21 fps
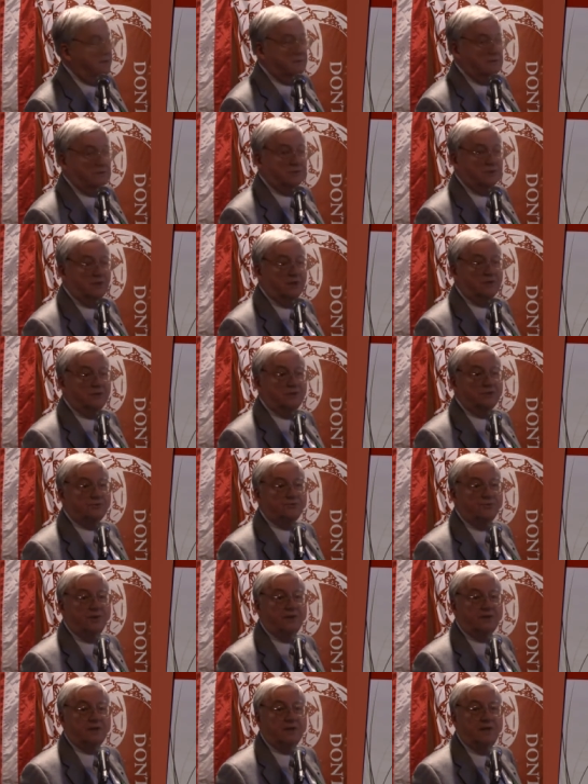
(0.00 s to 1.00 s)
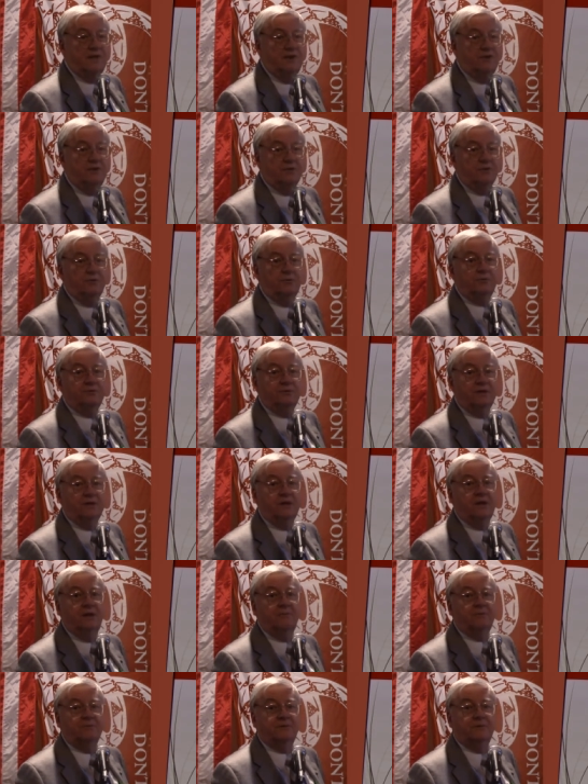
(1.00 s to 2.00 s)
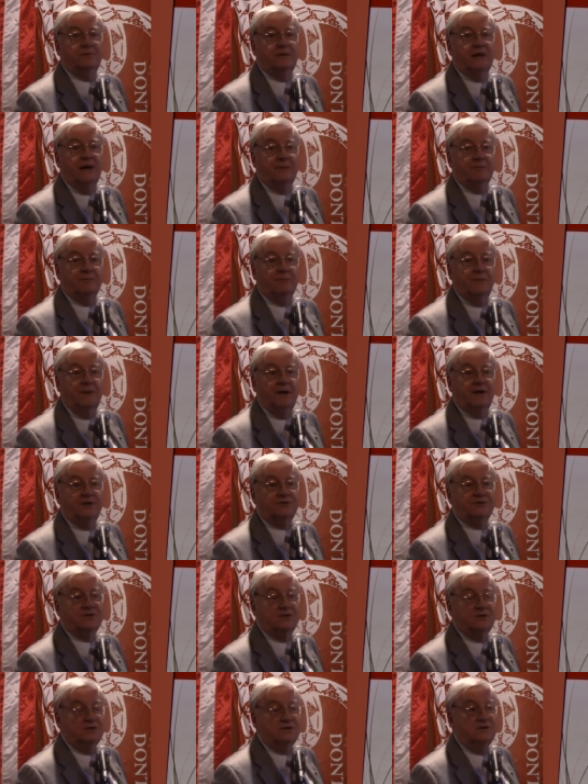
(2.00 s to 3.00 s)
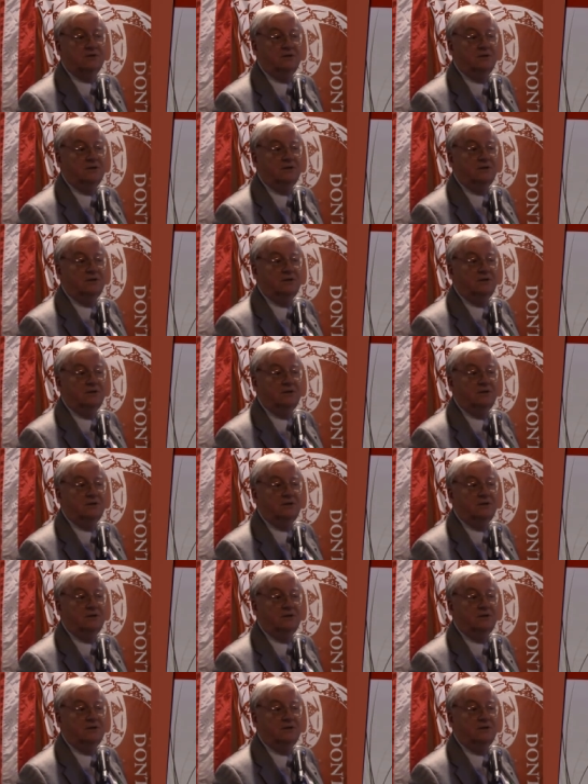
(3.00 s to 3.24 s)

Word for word: The Chinese right now are opening up copper mines in